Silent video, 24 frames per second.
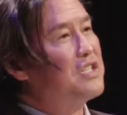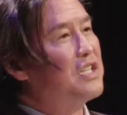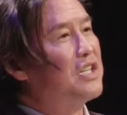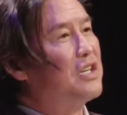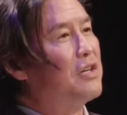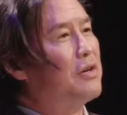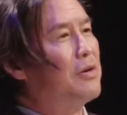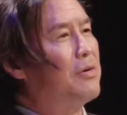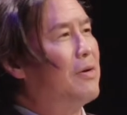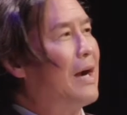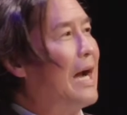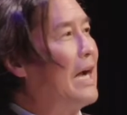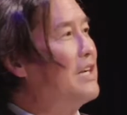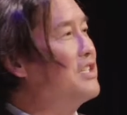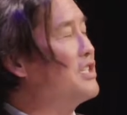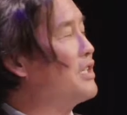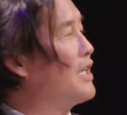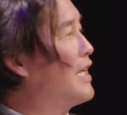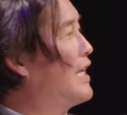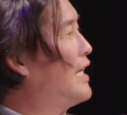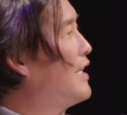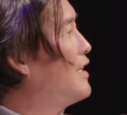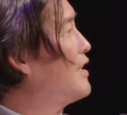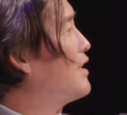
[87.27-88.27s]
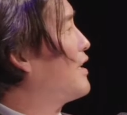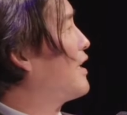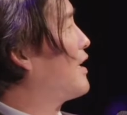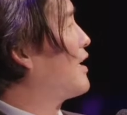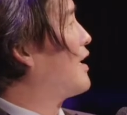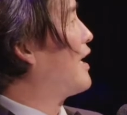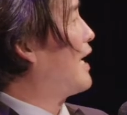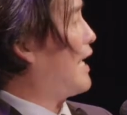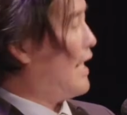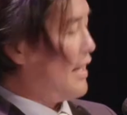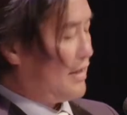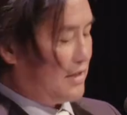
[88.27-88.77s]
to congratulate the
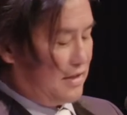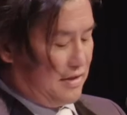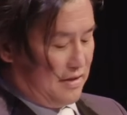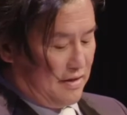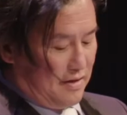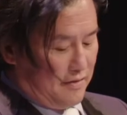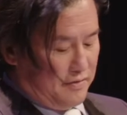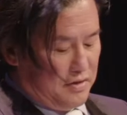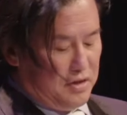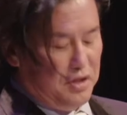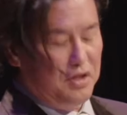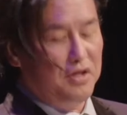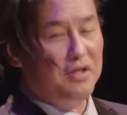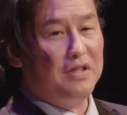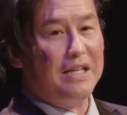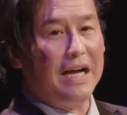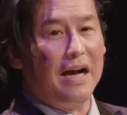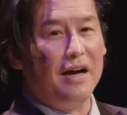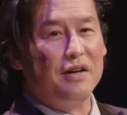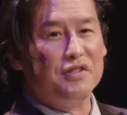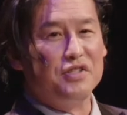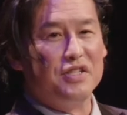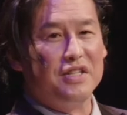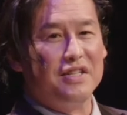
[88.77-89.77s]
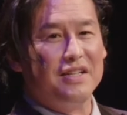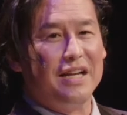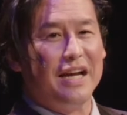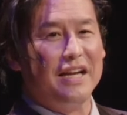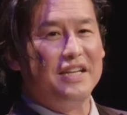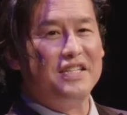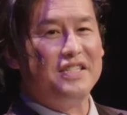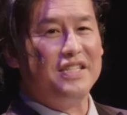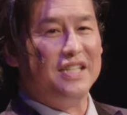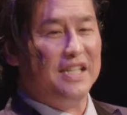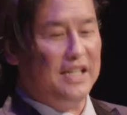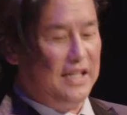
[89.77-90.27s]
class of
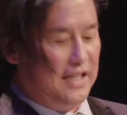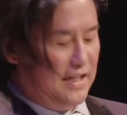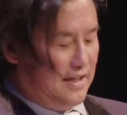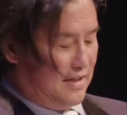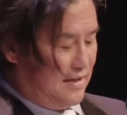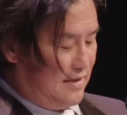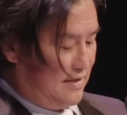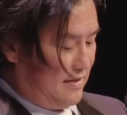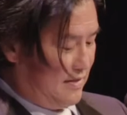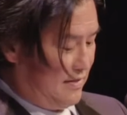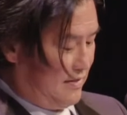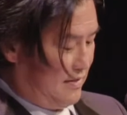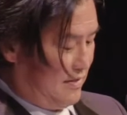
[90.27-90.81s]
2019.